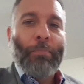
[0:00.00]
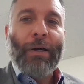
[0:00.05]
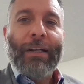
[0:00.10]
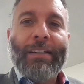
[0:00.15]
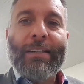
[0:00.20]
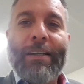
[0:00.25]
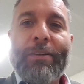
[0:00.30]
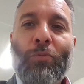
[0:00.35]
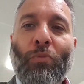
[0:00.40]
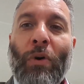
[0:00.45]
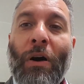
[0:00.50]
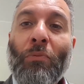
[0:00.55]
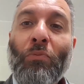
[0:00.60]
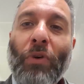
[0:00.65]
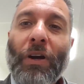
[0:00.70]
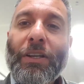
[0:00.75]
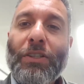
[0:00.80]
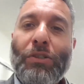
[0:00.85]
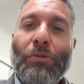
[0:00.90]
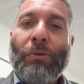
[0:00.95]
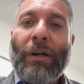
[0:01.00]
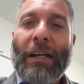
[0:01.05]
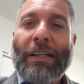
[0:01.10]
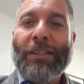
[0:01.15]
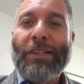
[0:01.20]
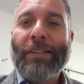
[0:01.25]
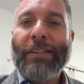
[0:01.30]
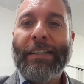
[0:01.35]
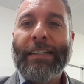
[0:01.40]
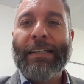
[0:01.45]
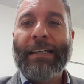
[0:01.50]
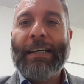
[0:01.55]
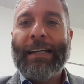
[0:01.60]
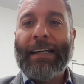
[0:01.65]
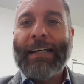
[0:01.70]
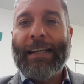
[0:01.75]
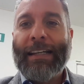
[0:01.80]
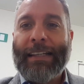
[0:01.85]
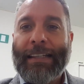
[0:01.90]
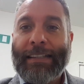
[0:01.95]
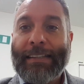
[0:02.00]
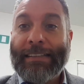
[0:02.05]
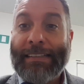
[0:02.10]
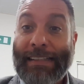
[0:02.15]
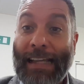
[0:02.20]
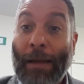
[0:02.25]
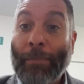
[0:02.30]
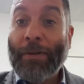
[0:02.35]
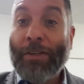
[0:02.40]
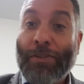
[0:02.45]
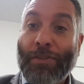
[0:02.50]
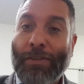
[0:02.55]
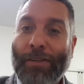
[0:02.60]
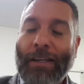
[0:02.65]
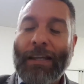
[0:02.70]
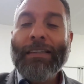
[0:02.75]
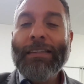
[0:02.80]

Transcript: But one way to actually damage,